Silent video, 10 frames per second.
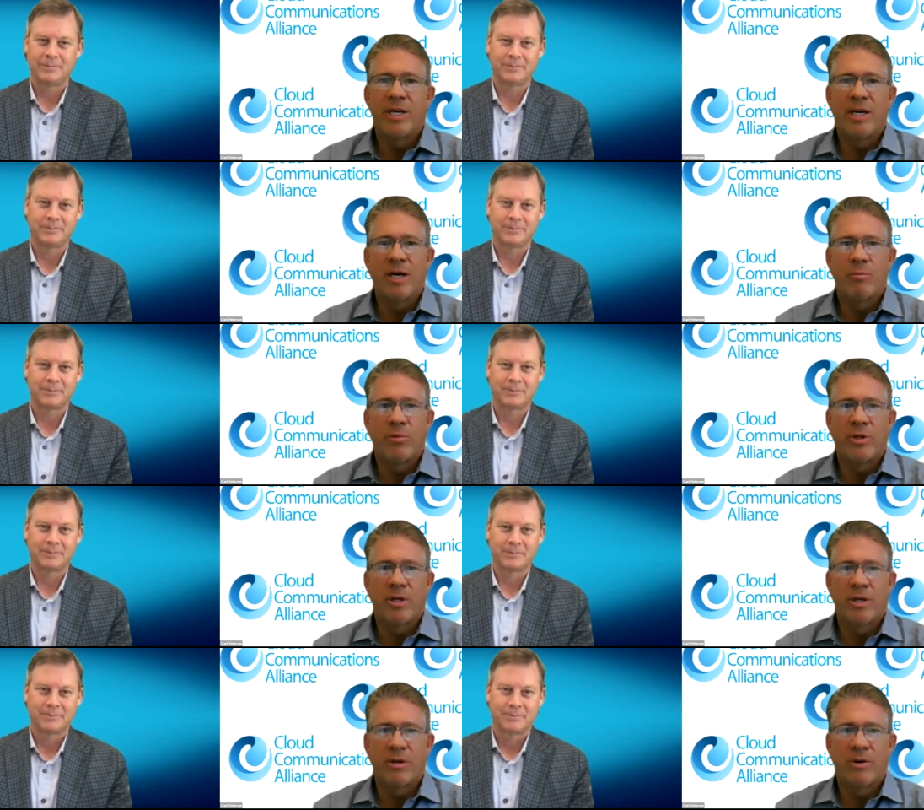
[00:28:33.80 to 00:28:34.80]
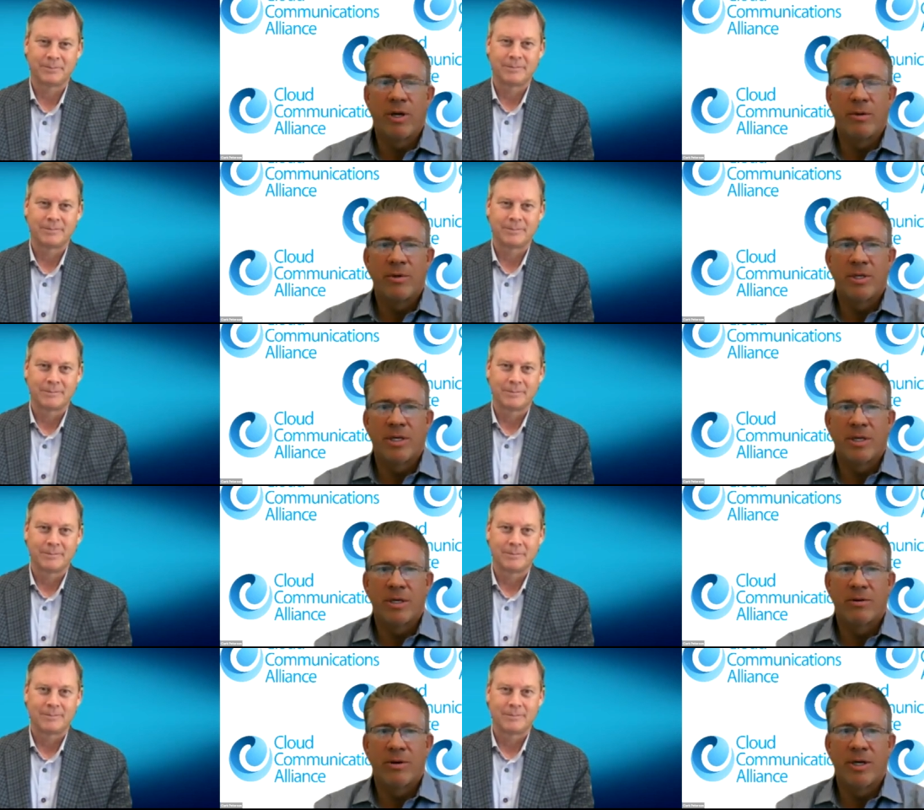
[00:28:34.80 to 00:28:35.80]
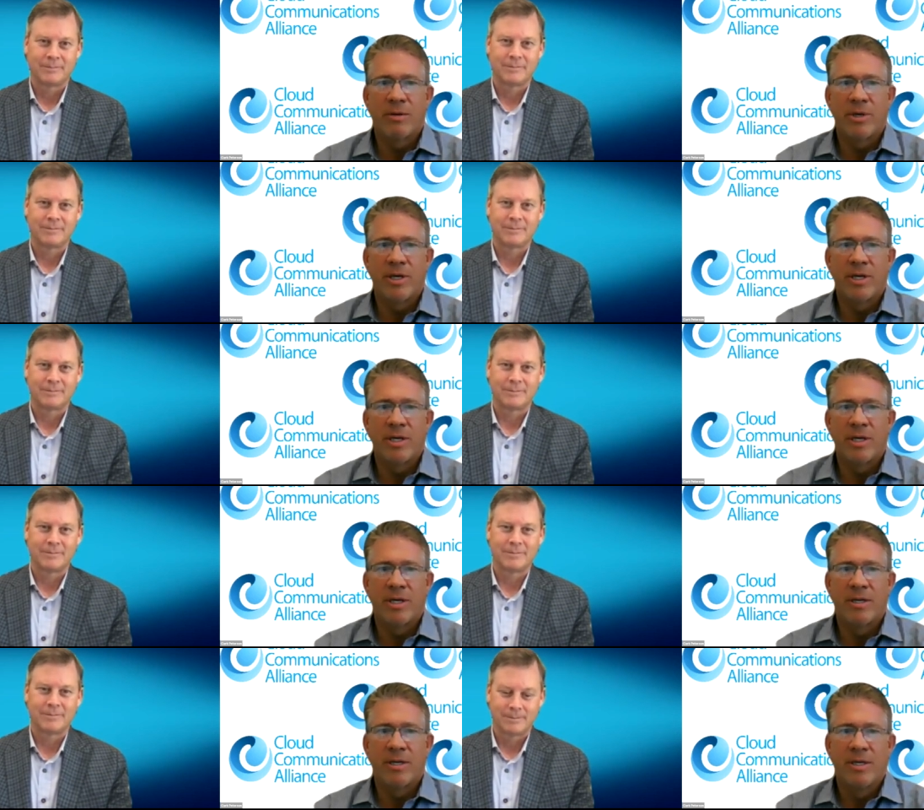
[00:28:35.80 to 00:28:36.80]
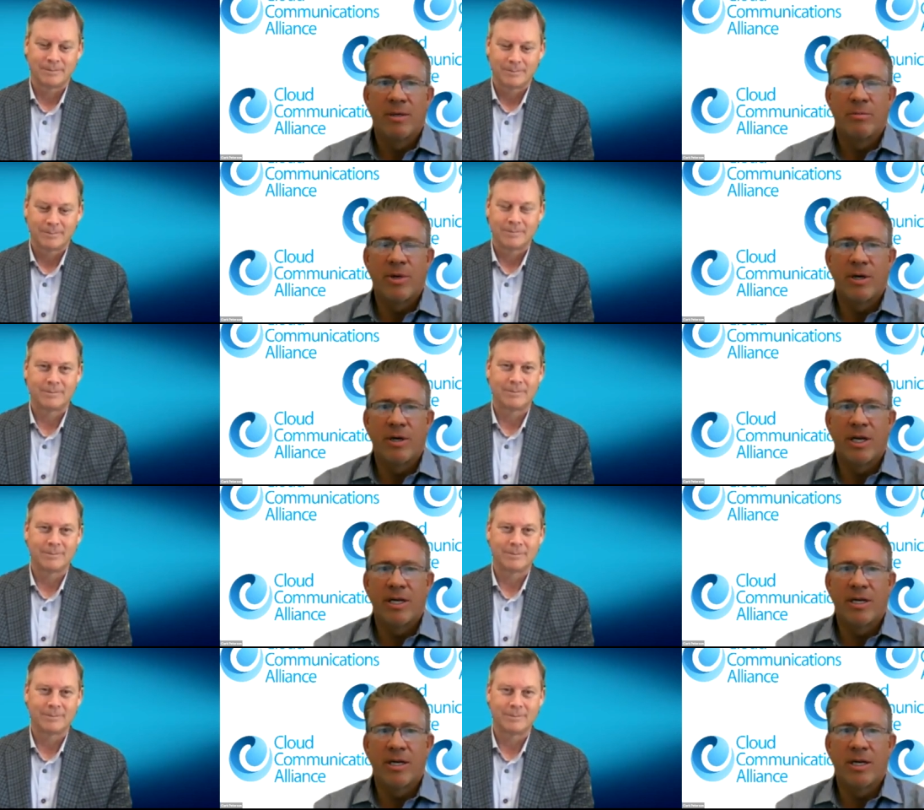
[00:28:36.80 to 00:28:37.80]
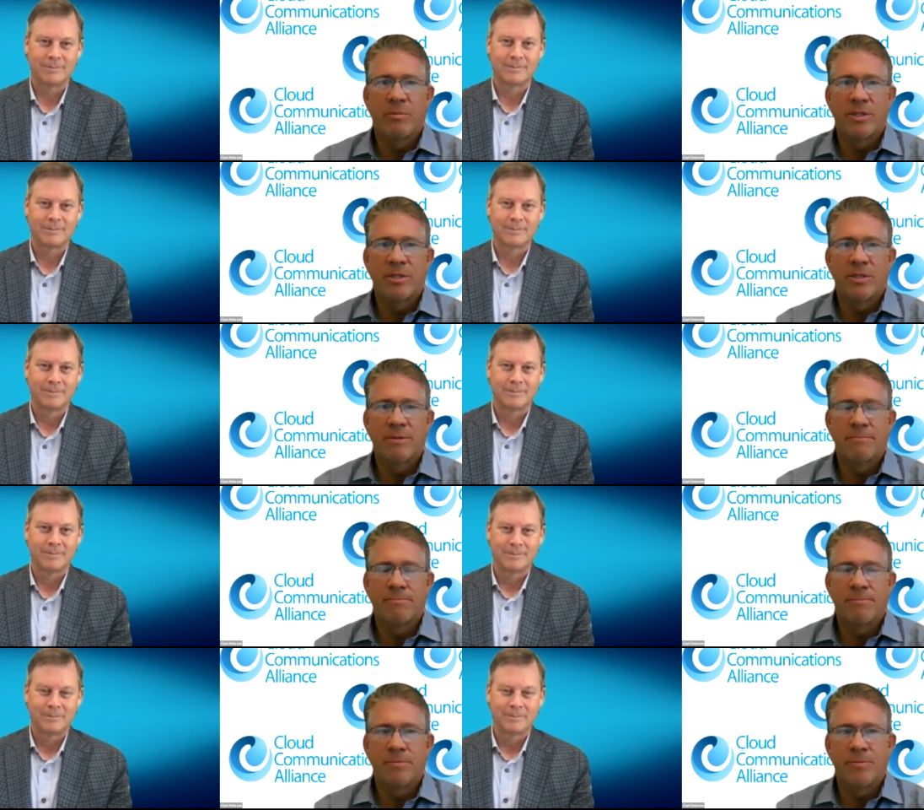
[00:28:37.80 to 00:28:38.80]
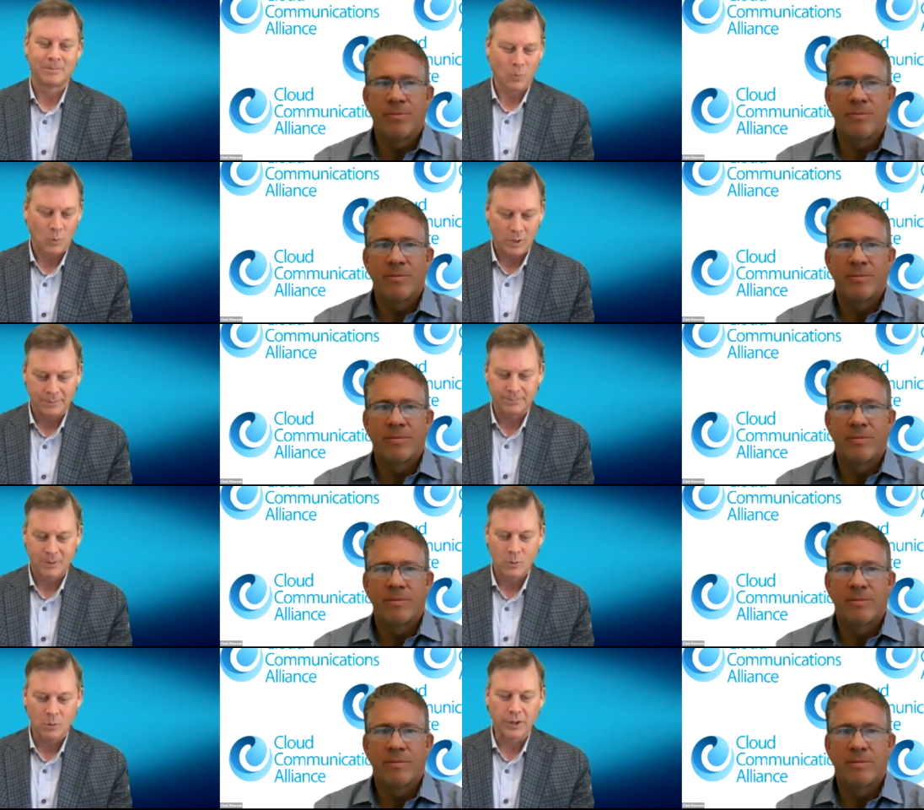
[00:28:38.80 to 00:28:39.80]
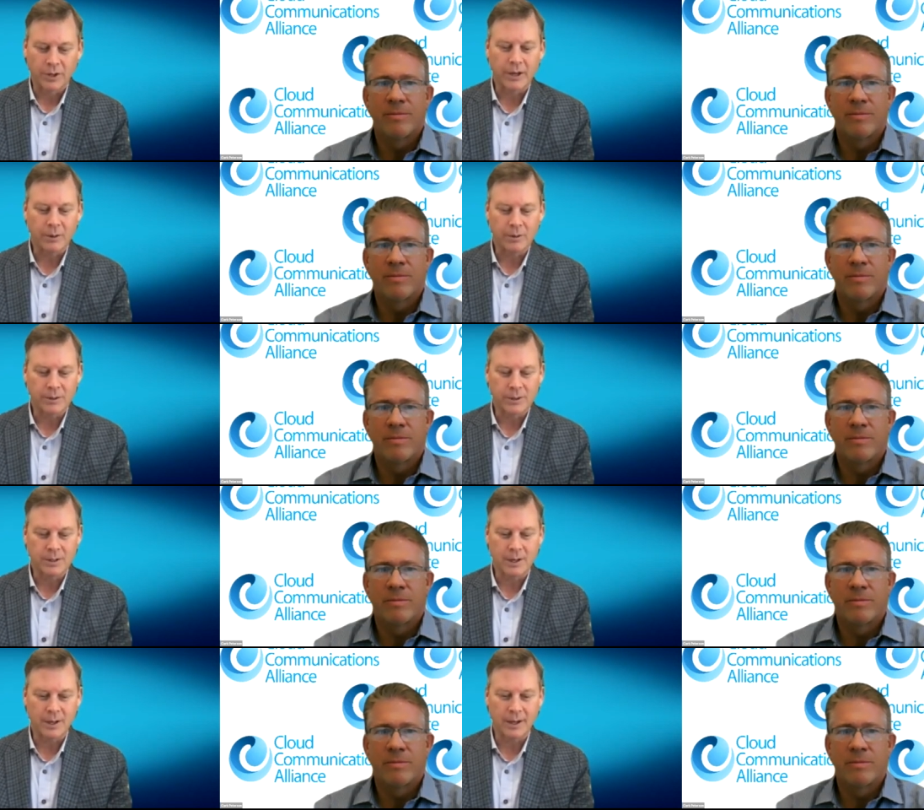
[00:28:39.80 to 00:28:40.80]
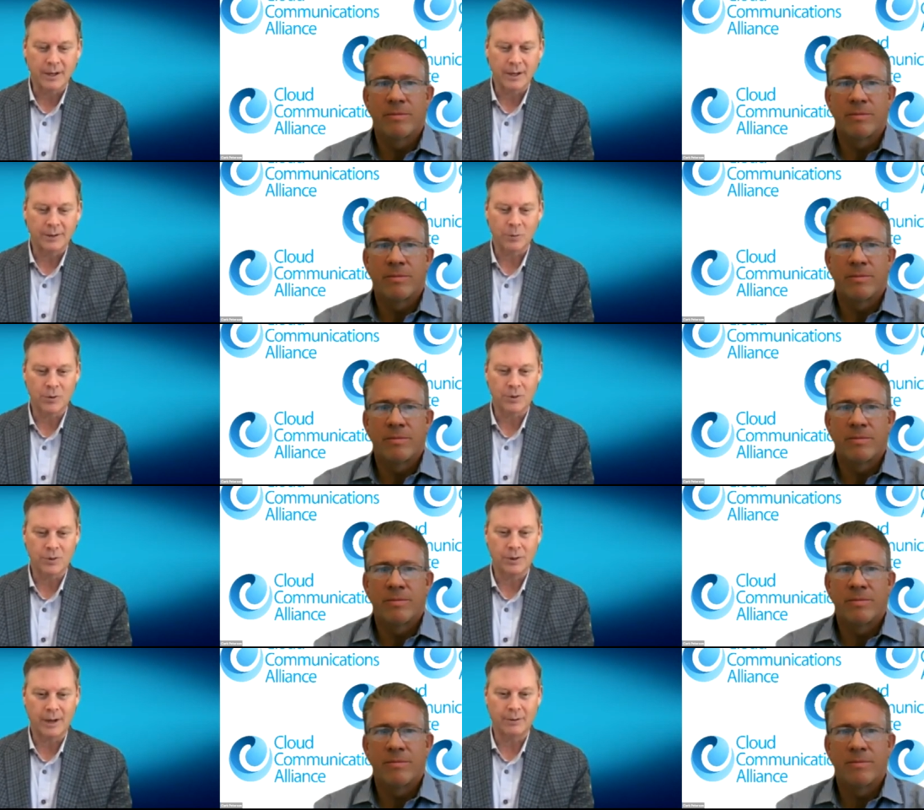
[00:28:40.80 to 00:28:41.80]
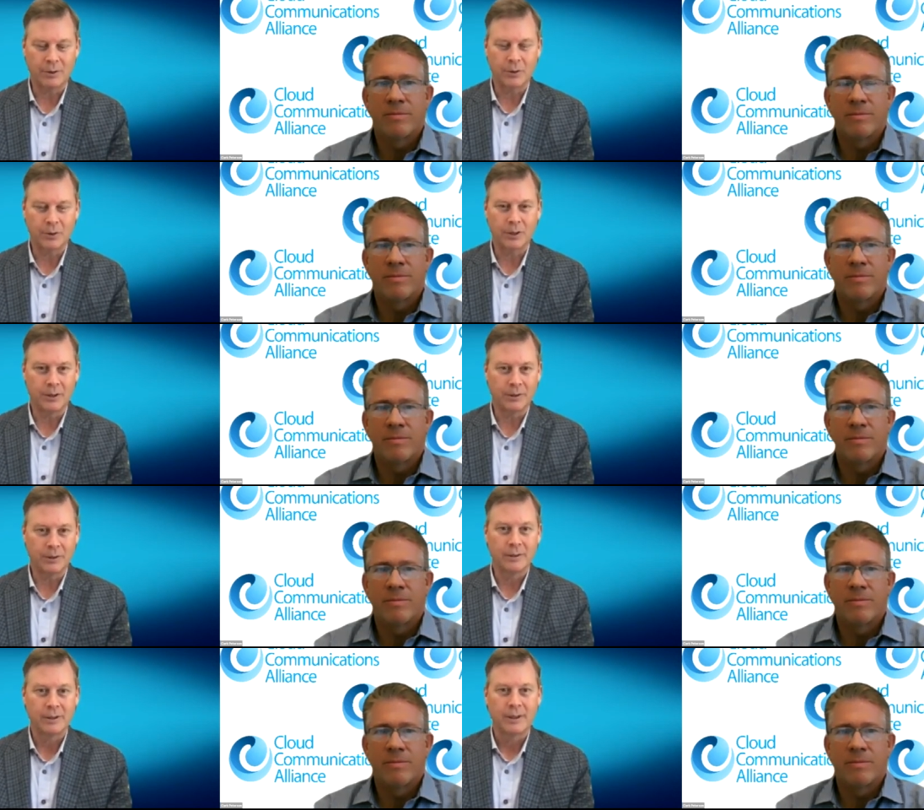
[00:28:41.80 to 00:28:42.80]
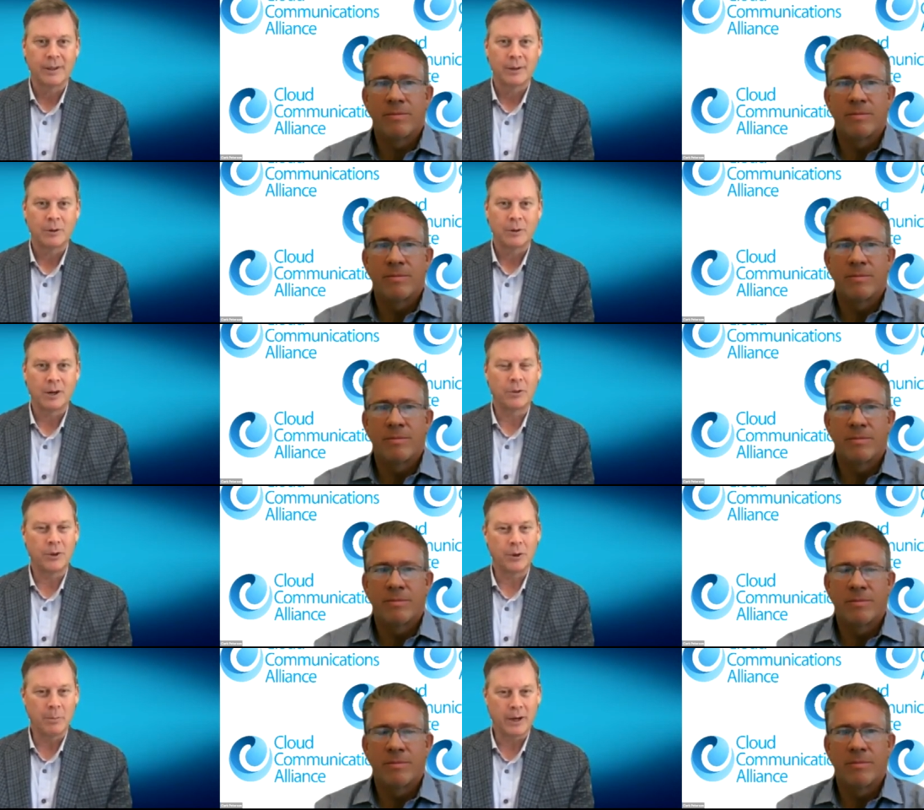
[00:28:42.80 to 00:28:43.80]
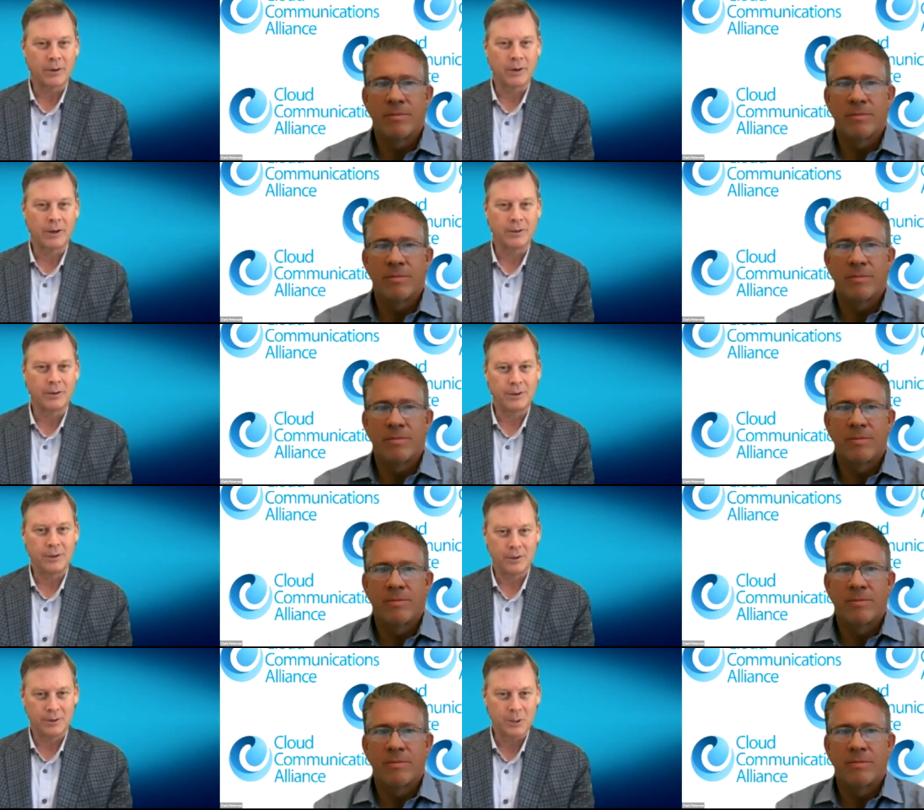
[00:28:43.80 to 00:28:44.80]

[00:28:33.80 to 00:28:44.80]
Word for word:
Speaker 1: can help with a great uh, great company and uh, partner like INCOMPAS.
Speaker 2: Well, well, thank you. And CCA is fortunate to have a good leader uh, with your background, your